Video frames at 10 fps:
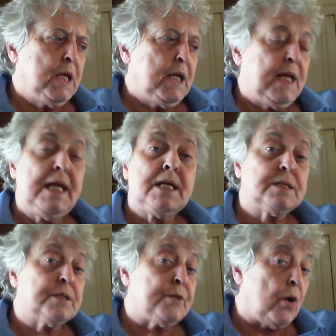He has
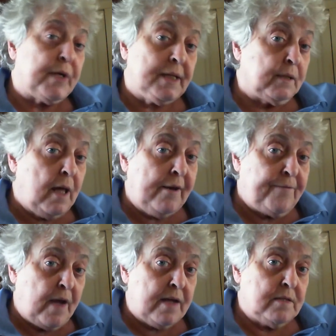started a lot of
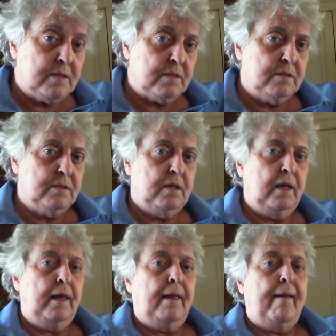fights.
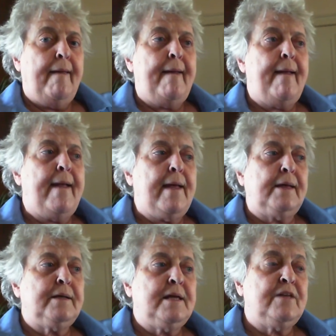
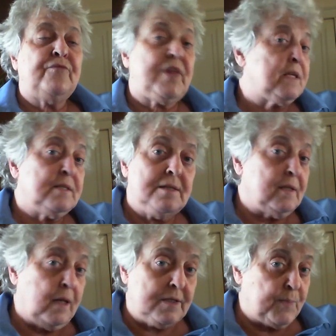And he thinks he's
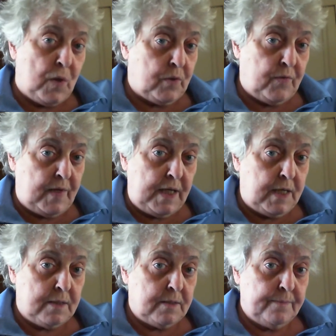a lot smarter than he
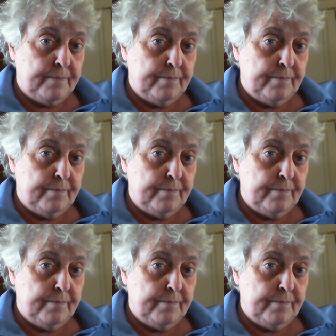is.